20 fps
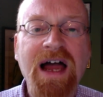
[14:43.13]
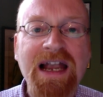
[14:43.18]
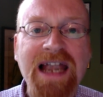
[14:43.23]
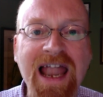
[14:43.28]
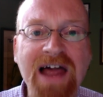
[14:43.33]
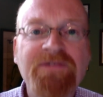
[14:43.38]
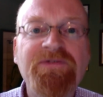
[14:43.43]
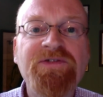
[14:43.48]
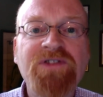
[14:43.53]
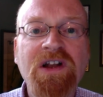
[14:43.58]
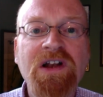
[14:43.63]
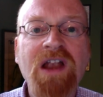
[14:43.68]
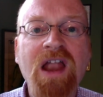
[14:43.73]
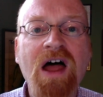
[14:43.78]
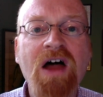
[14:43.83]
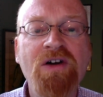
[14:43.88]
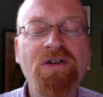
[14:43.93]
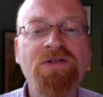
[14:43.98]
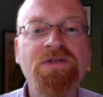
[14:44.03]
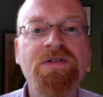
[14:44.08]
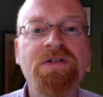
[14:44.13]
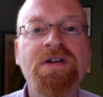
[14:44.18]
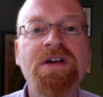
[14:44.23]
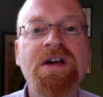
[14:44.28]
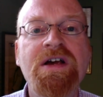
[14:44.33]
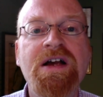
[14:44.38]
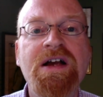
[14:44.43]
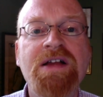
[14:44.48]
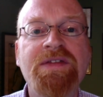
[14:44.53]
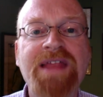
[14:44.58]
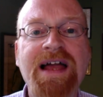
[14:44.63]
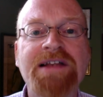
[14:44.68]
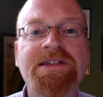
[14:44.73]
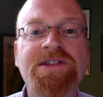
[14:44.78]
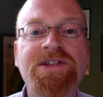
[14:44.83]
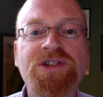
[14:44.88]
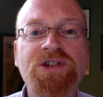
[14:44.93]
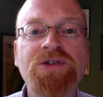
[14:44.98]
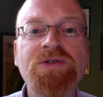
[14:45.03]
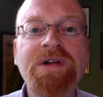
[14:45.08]
Left alone,
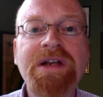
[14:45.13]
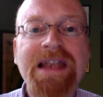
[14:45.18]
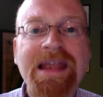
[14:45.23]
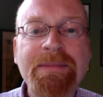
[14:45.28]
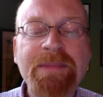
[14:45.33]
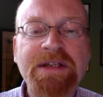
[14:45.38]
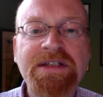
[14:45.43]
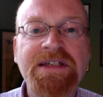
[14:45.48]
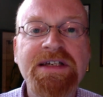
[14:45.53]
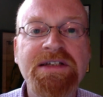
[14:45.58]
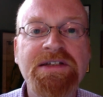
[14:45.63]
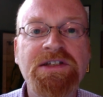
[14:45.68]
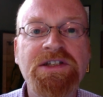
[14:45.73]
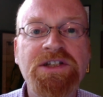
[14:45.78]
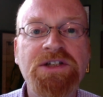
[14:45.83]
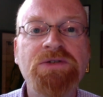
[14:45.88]
that's too limited